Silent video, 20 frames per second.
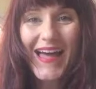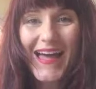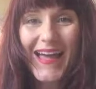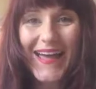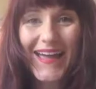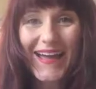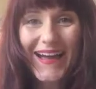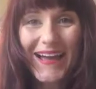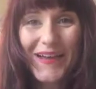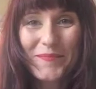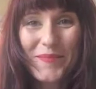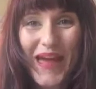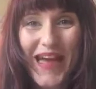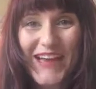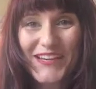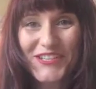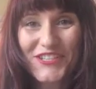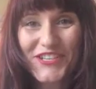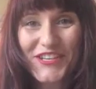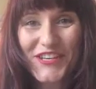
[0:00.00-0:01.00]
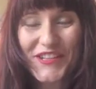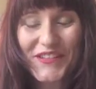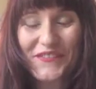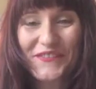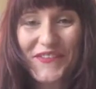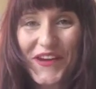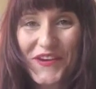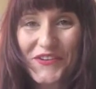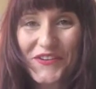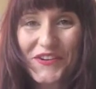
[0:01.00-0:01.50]
Hi, I'm Ashley, the
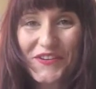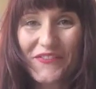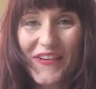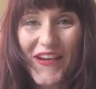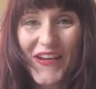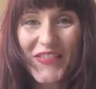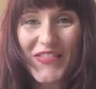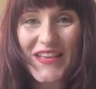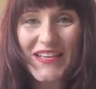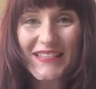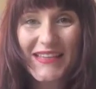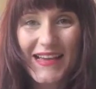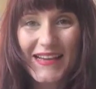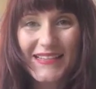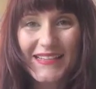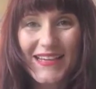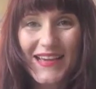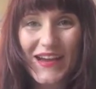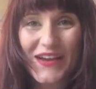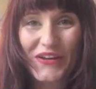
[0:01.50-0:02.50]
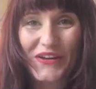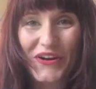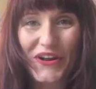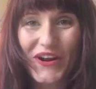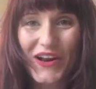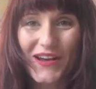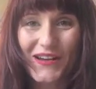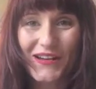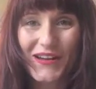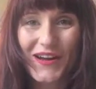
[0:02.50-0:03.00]
founder of
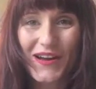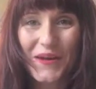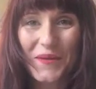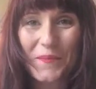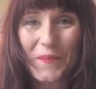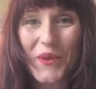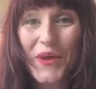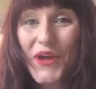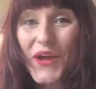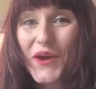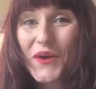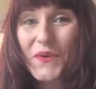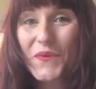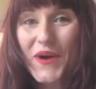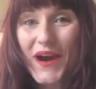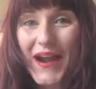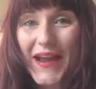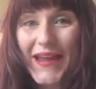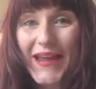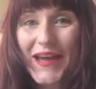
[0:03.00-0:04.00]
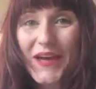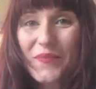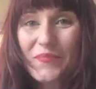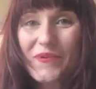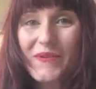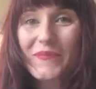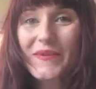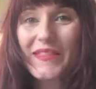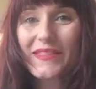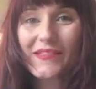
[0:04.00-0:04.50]
HealthySexyHungry.com, where I help
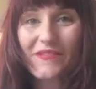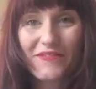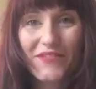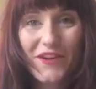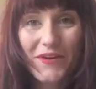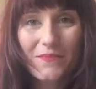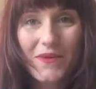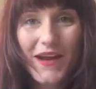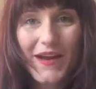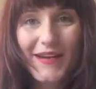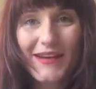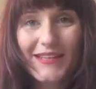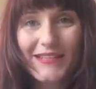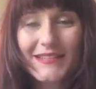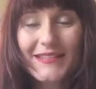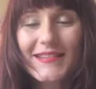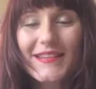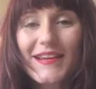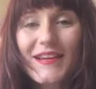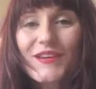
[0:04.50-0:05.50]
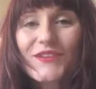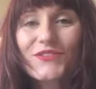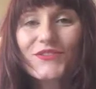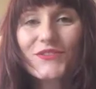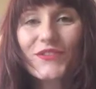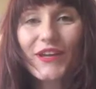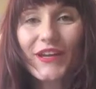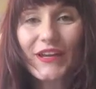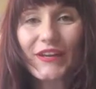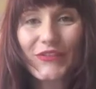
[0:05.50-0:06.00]
women love their bodies so
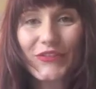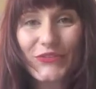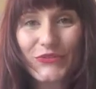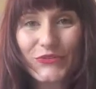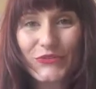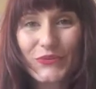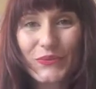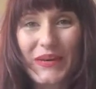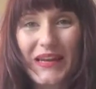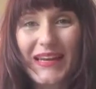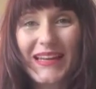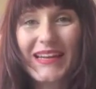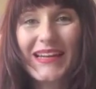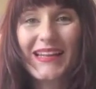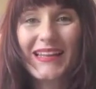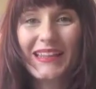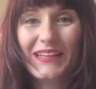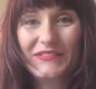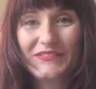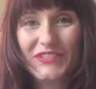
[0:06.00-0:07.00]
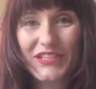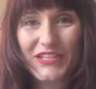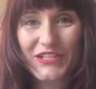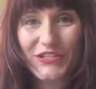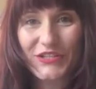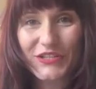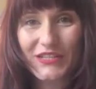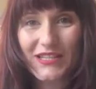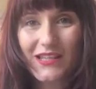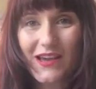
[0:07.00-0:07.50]
they can lose weight and live
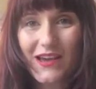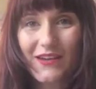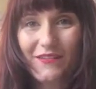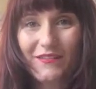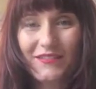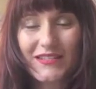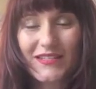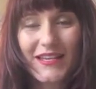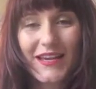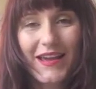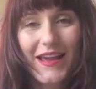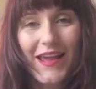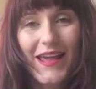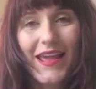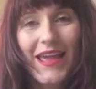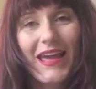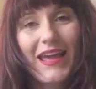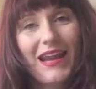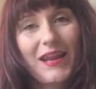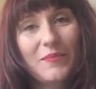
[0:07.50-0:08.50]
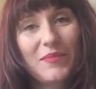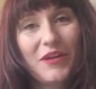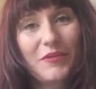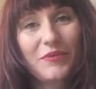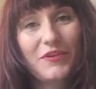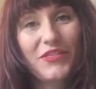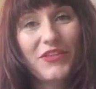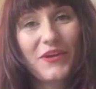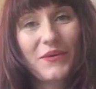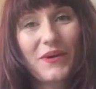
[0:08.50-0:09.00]
delicious lives. And I'm here
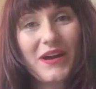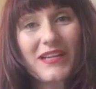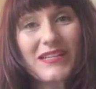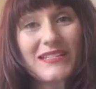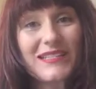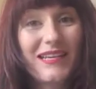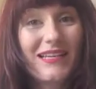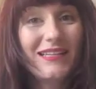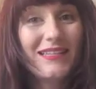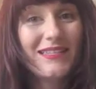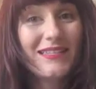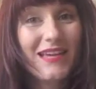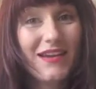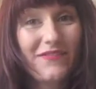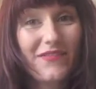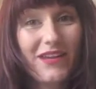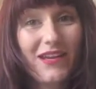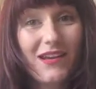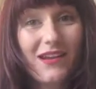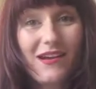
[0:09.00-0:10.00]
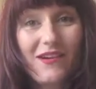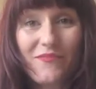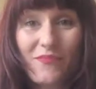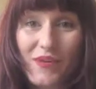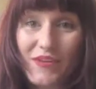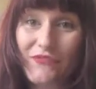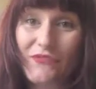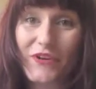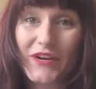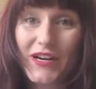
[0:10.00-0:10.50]
with you on day 7 of
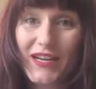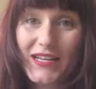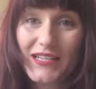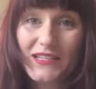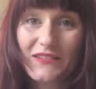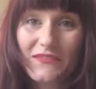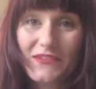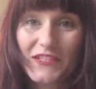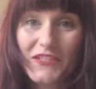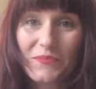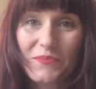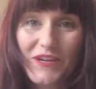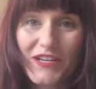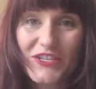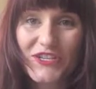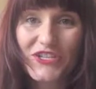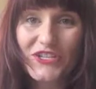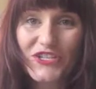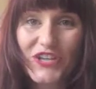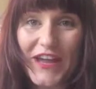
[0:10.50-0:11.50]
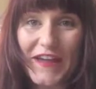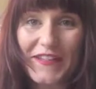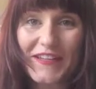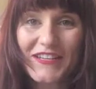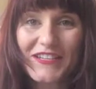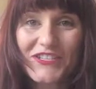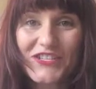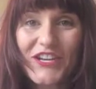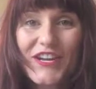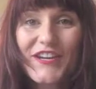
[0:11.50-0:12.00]
my 40 Days of Inspiration
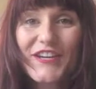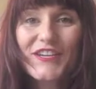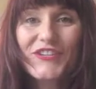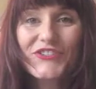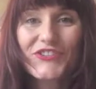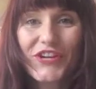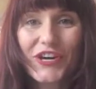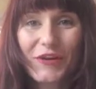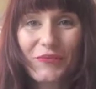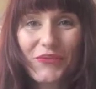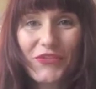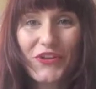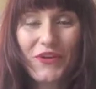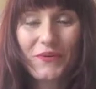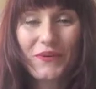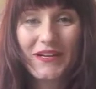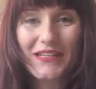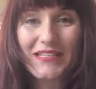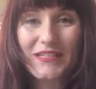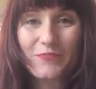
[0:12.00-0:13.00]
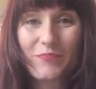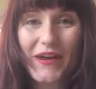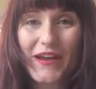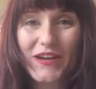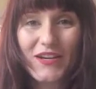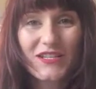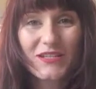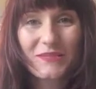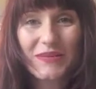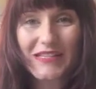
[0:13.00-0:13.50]
Challenge, sharing with you what
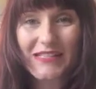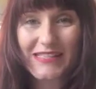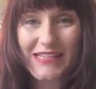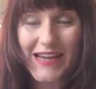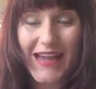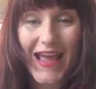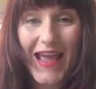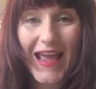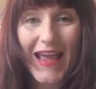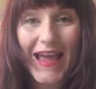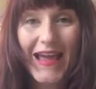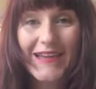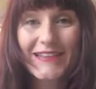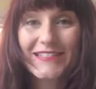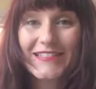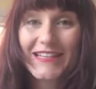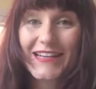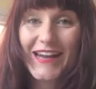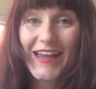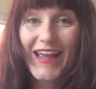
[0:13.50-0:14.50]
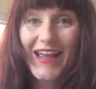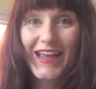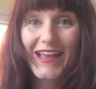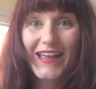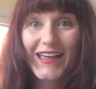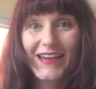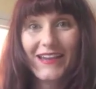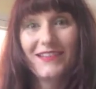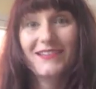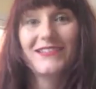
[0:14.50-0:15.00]
inspires me today. And today
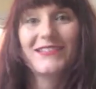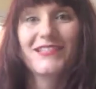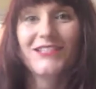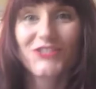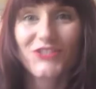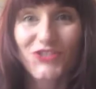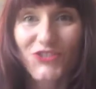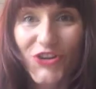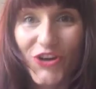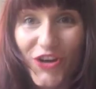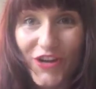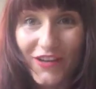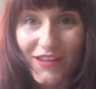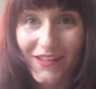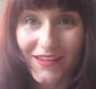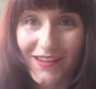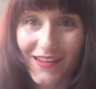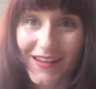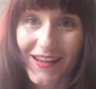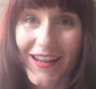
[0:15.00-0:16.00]
it is chocolate.